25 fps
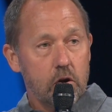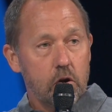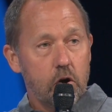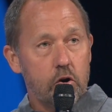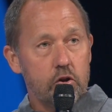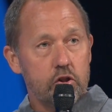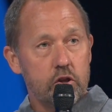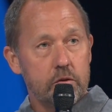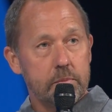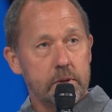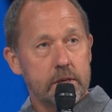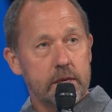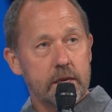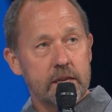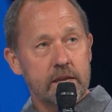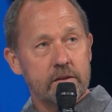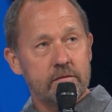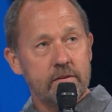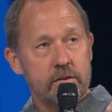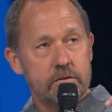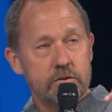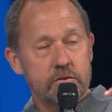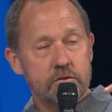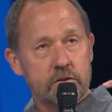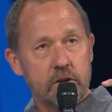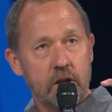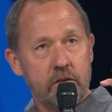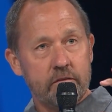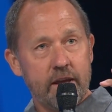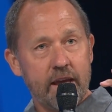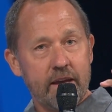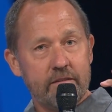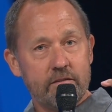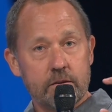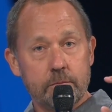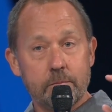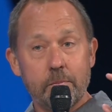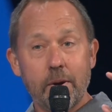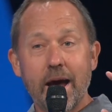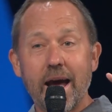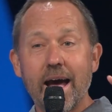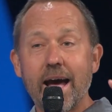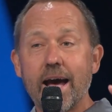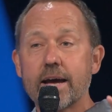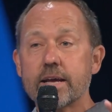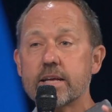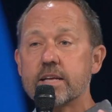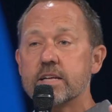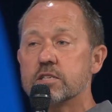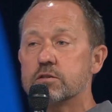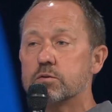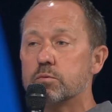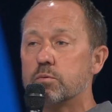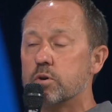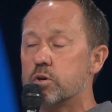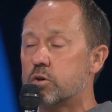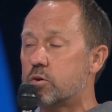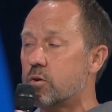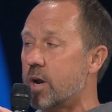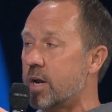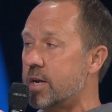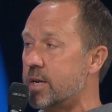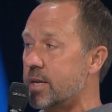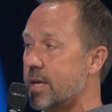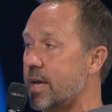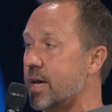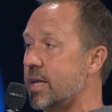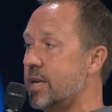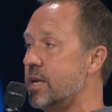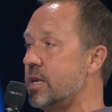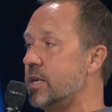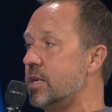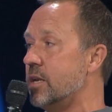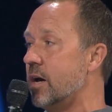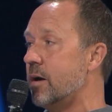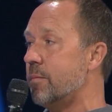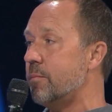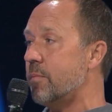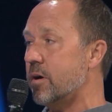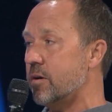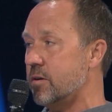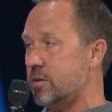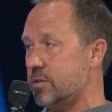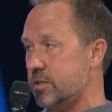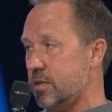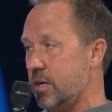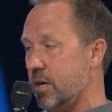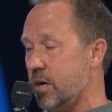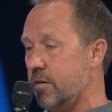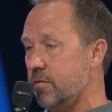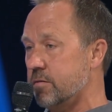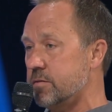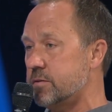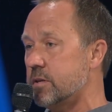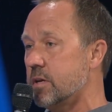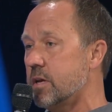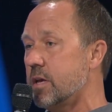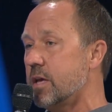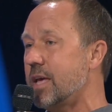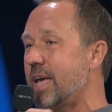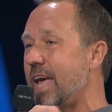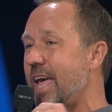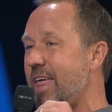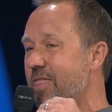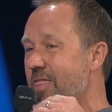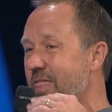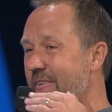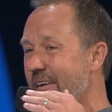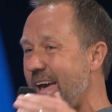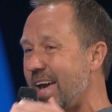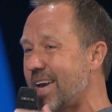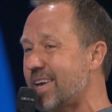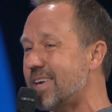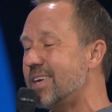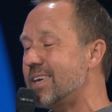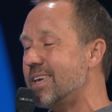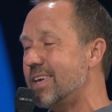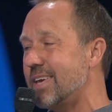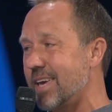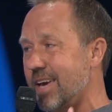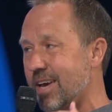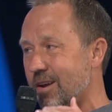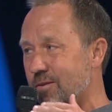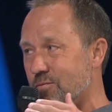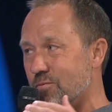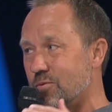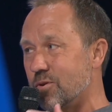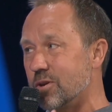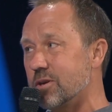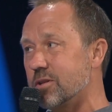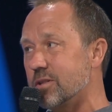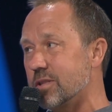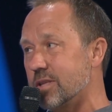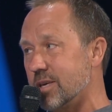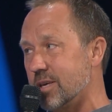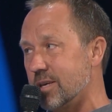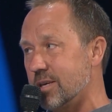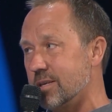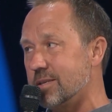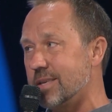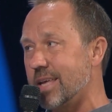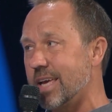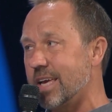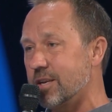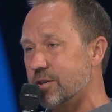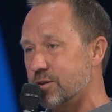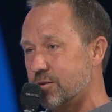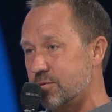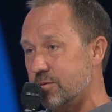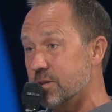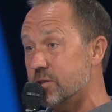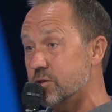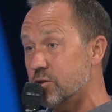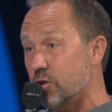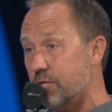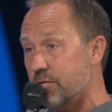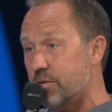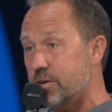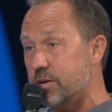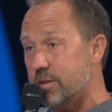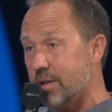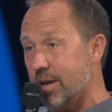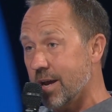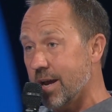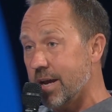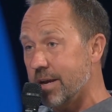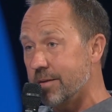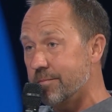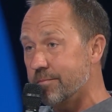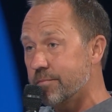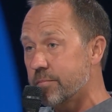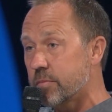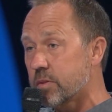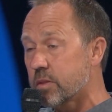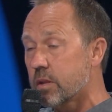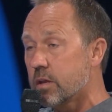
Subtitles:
Or the beginning of having pockets where we're trying to kind of numb ourselves, and that can get really dangerous over time.